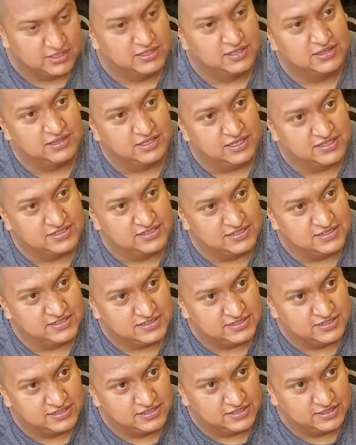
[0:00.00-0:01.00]
this is,
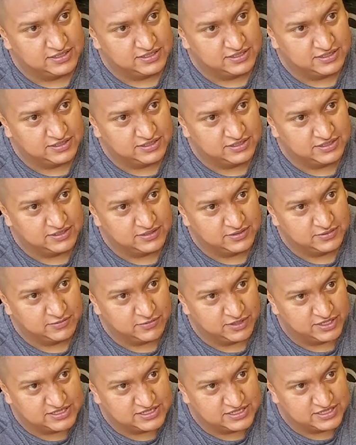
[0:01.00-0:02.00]

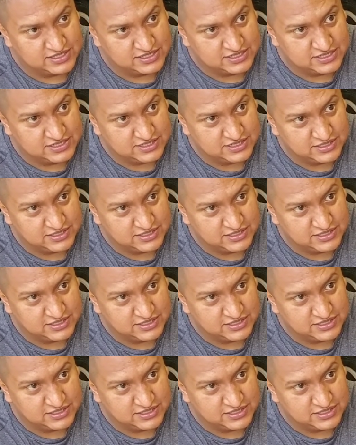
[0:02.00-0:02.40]
what is this?